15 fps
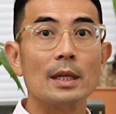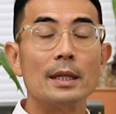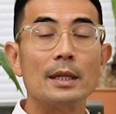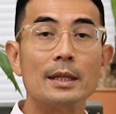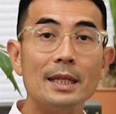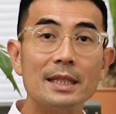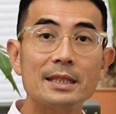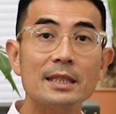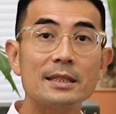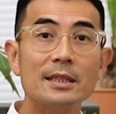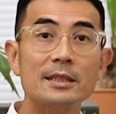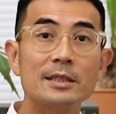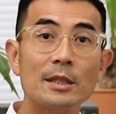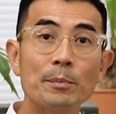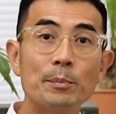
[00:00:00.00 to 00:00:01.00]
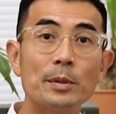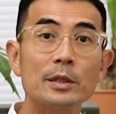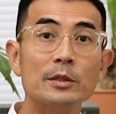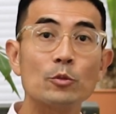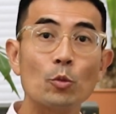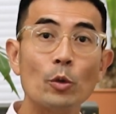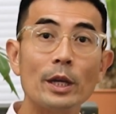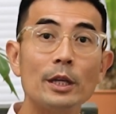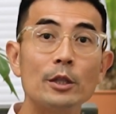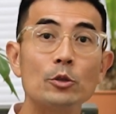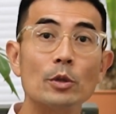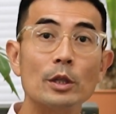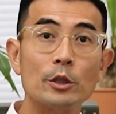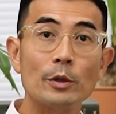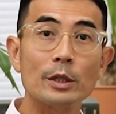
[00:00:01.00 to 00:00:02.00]
This is the simplest way to
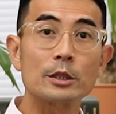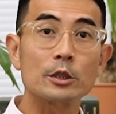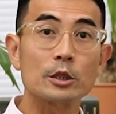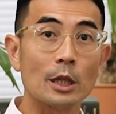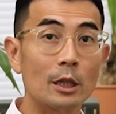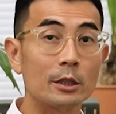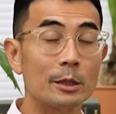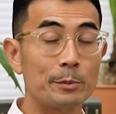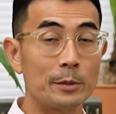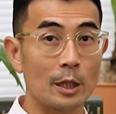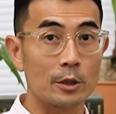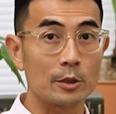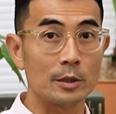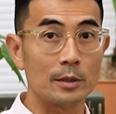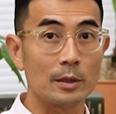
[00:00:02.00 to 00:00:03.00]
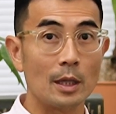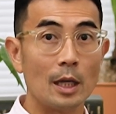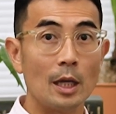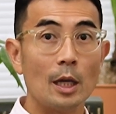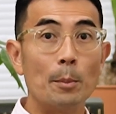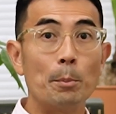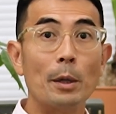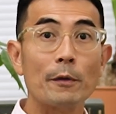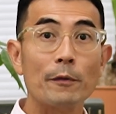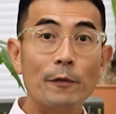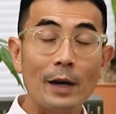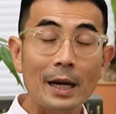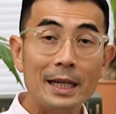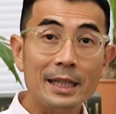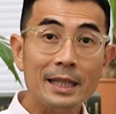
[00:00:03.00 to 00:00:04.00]
address child abduction, by
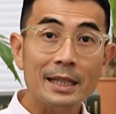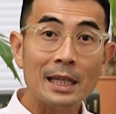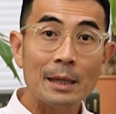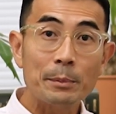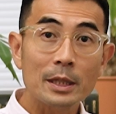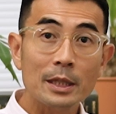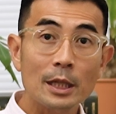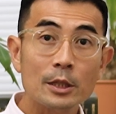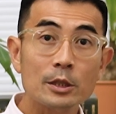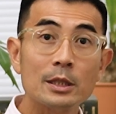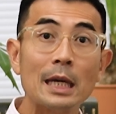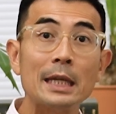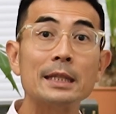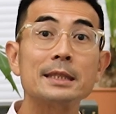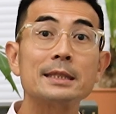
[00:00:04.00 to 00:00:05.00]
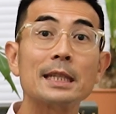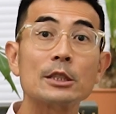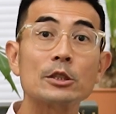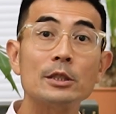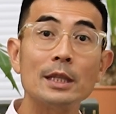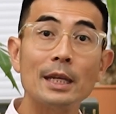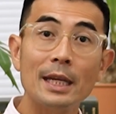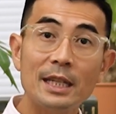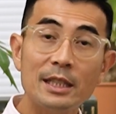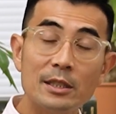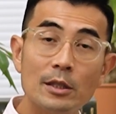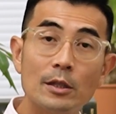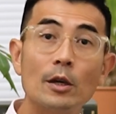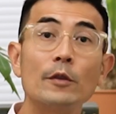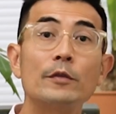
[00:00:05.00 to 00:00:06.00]
filing an application under Section 8
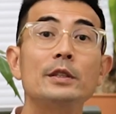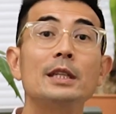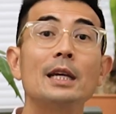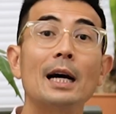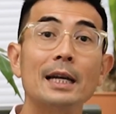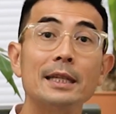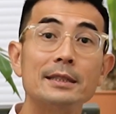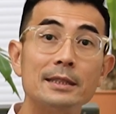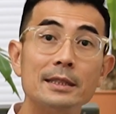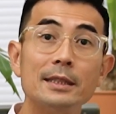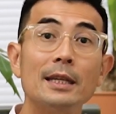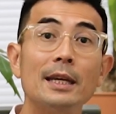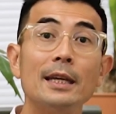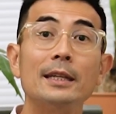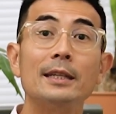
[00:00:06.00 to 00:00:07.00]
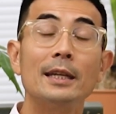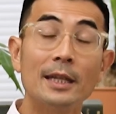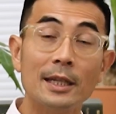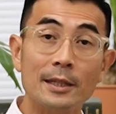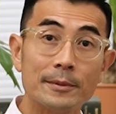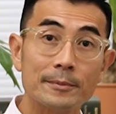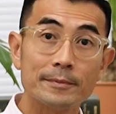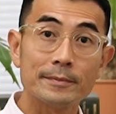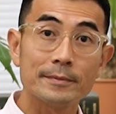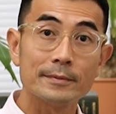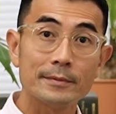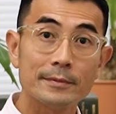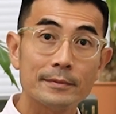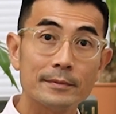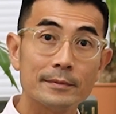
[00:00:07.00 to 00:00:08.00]
of the ICAA.
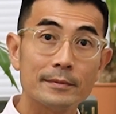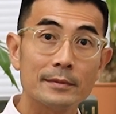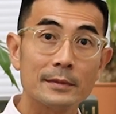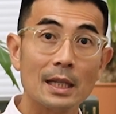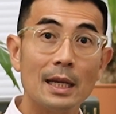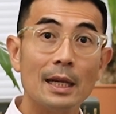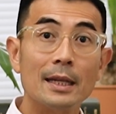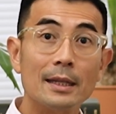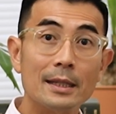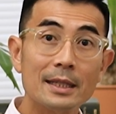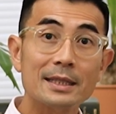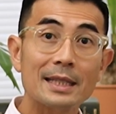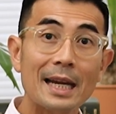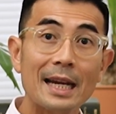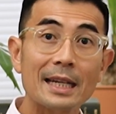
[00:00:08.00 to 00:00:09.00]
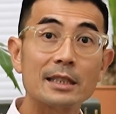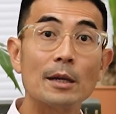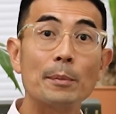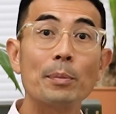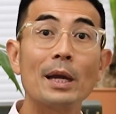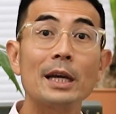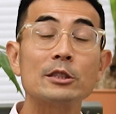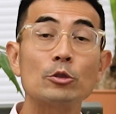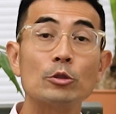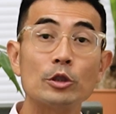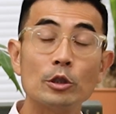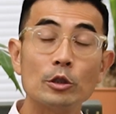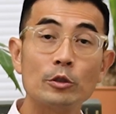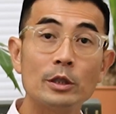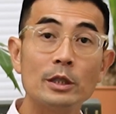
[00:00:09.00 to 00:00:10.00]
This act applies to
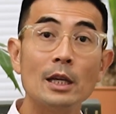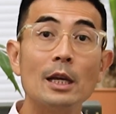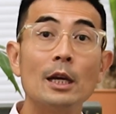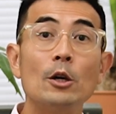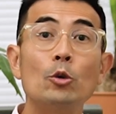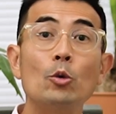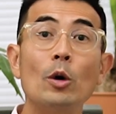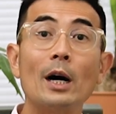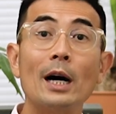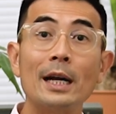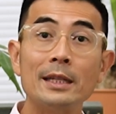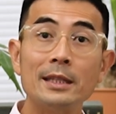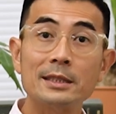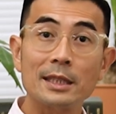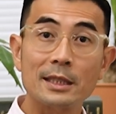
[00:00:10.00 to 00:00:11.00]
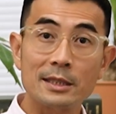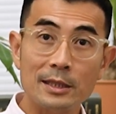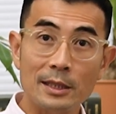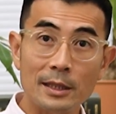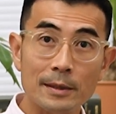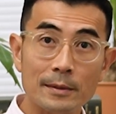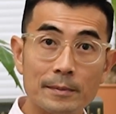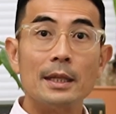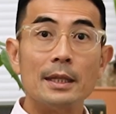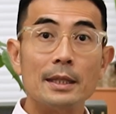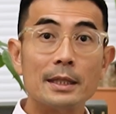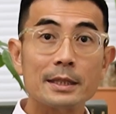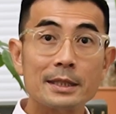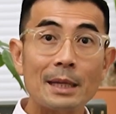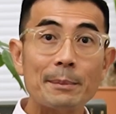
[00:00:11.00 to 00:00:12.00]
children who are under 16. The
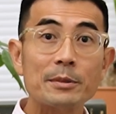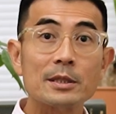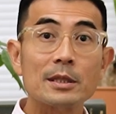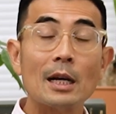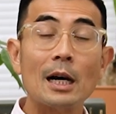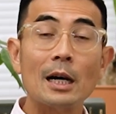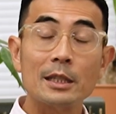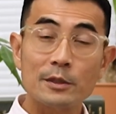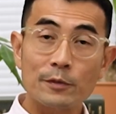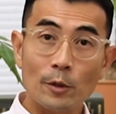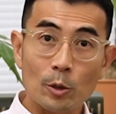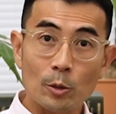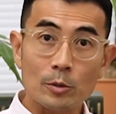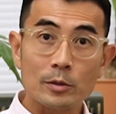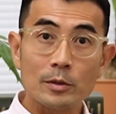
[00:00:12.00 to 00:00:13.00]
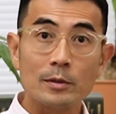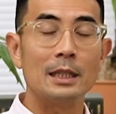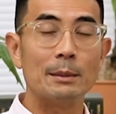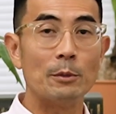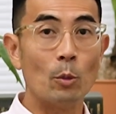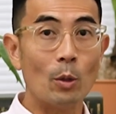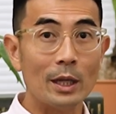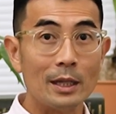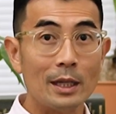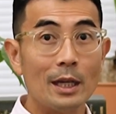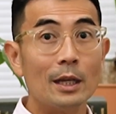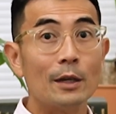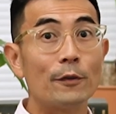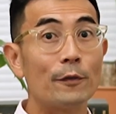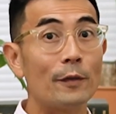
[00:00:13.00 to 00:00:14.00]
steps are as follows. Number 1,
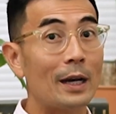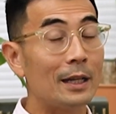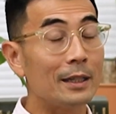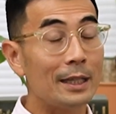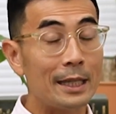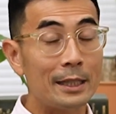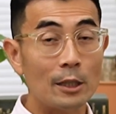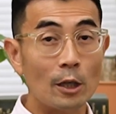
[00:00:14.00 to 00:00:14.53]
file an